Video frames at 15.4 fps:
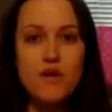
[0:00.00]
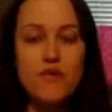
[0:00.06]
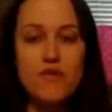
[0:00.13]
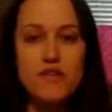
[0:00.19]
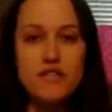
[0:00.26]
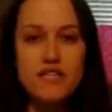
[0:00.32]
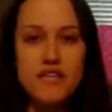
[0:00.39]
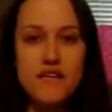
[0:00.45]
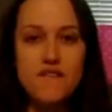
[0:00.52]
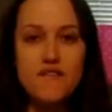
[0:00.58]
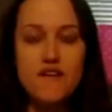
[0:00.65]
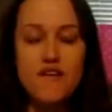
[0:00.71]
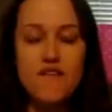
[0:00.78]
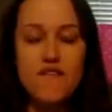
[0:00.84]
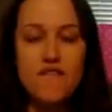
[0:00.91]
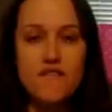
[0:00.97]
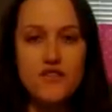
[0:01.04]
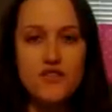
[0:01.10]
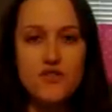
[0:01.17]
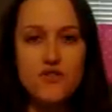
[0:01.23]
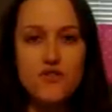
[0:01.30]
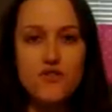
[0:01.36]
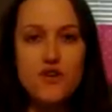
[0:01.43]
we received the
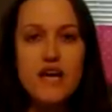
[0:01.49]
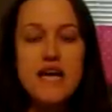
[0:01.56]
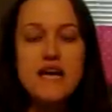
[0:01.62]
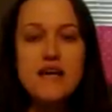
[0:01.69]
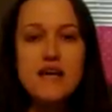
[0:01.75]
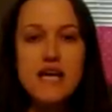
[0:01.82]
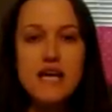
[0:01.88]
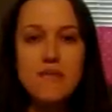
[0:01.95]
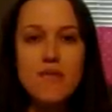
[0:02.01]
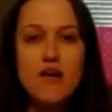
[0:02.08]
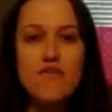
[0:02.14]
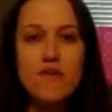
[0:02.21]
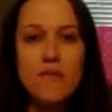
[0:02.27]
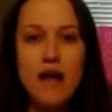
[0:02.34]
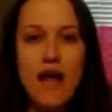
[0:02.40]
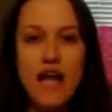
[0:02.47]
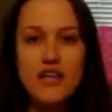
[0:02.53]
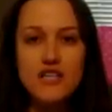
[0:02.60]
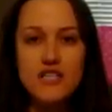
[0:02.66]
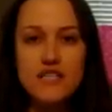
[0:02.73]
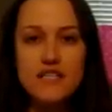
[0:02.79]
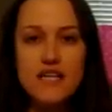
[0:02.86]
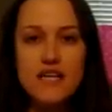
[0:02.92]
official email from our
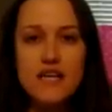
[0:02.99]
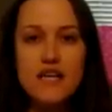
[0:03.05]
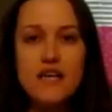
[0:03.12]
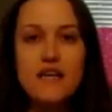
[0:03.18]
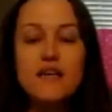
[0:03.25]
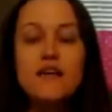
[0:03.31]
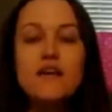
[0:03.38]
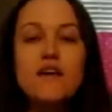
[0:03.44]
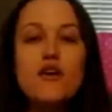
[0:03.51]
agency